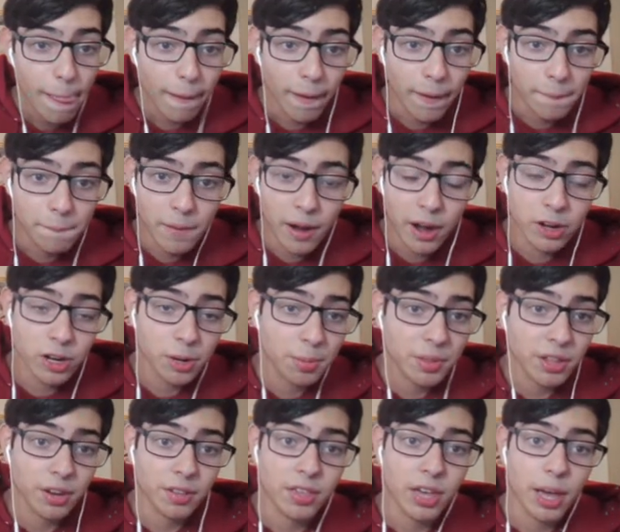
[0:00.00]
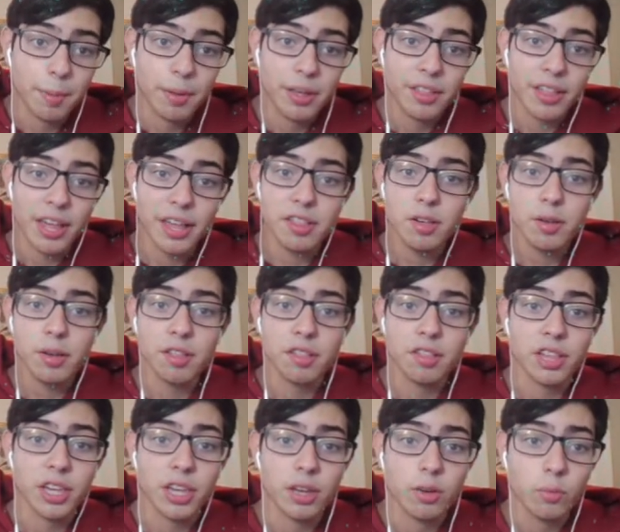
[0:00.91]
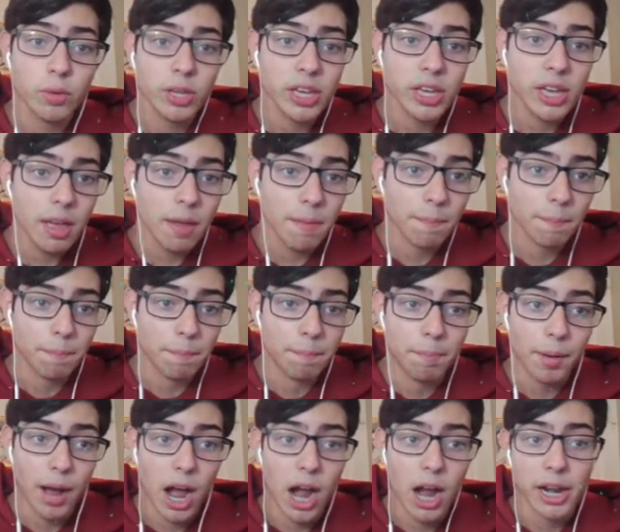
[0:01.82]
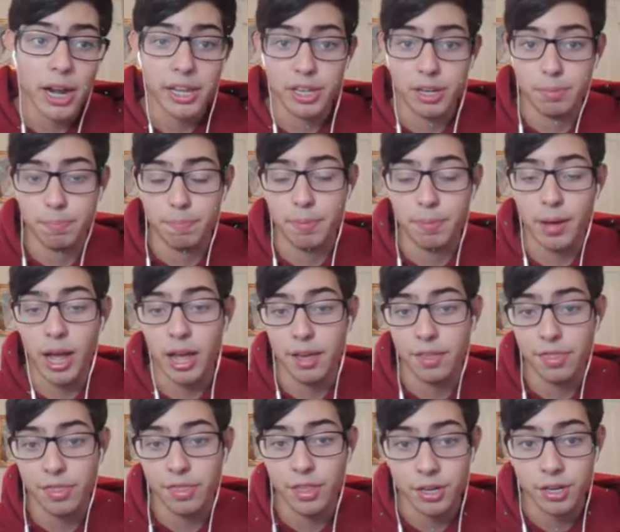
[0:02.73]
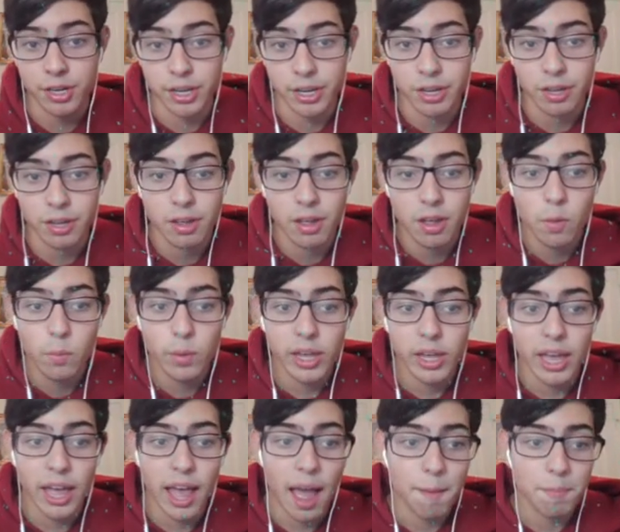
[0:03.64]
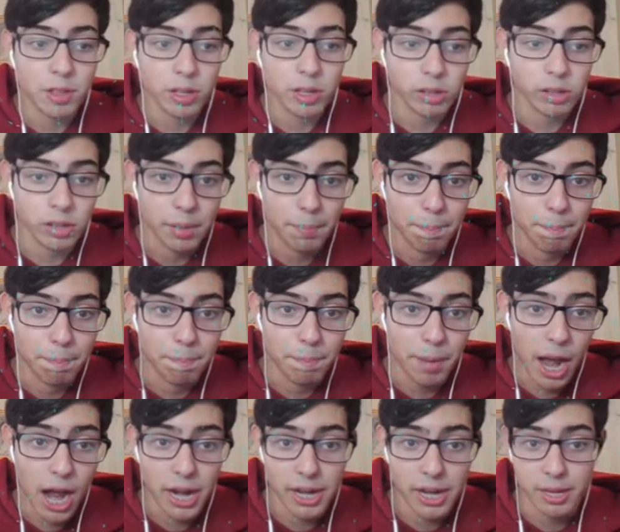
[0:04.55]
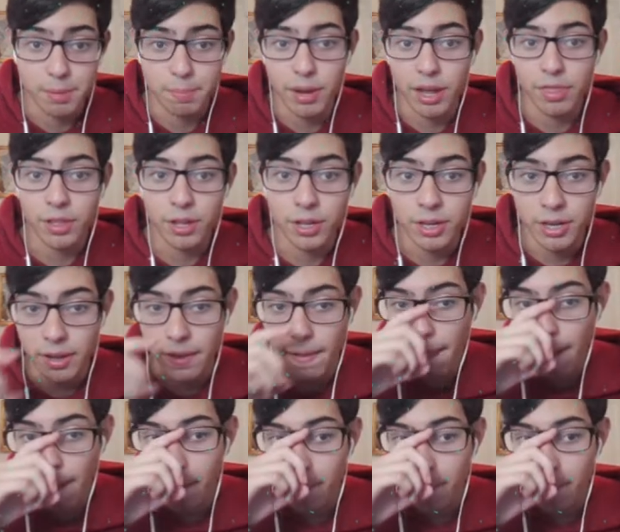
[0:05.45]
100% of the time, because as you can see, we get bodied by Thundy. We get absolutely bodied by Thundy.